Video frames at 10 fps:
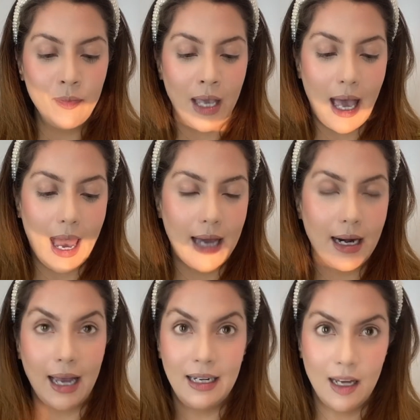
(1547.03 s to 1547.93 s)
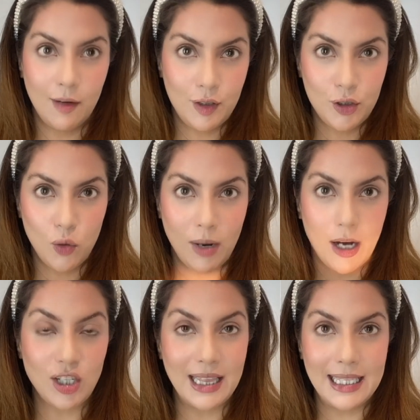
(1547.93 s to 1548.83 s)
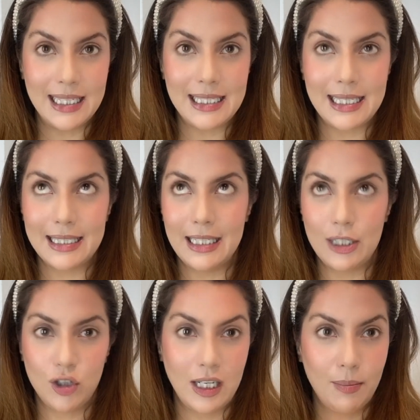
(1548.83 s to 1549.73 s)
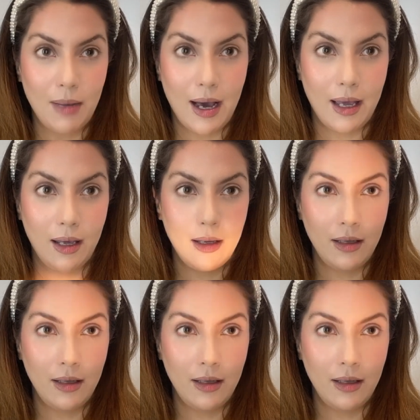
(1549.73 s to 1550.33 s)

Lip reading: and I love it so much. And this is literally my,